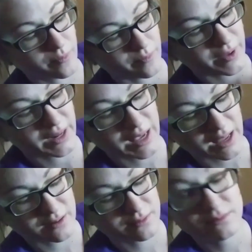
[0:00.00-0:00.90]
But
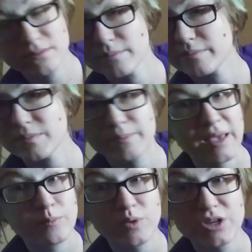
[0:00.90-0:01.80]
again,
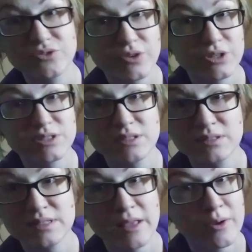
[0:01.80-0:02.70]
pin brush
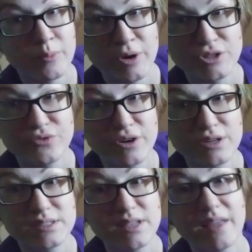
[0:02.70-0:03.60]
first, slicker brush
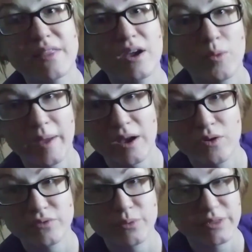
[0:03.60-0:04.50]
first, and then go back
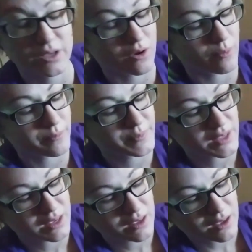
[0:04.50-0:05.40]
over with the comb
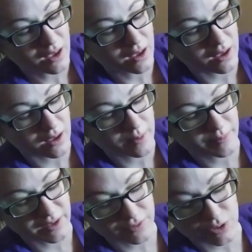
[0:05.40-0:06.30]

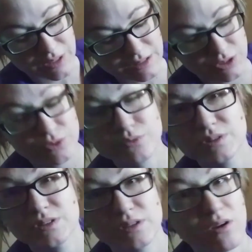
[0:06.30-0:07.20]
if you need to.
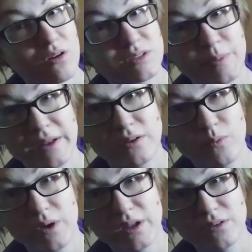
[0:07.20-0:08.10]
It's all depending on
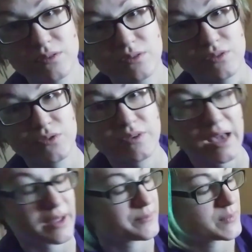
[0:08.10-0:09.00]
what you've
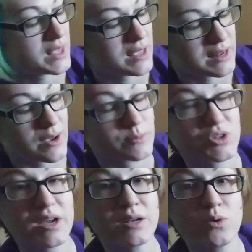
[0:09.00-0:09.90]
got. Now I'm
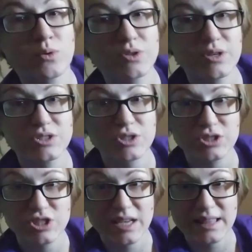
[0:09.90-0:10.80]
trying to hold on to her
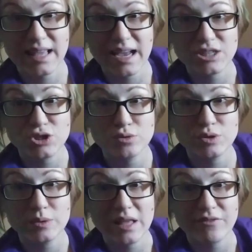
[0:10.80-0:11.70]
chin like I showed
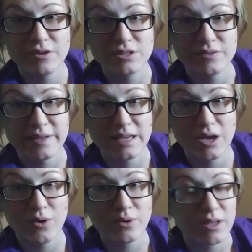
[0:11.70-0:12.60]
you in that first
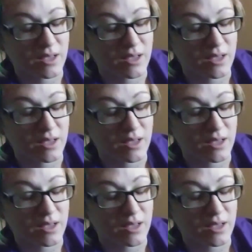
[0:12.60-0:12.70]
video,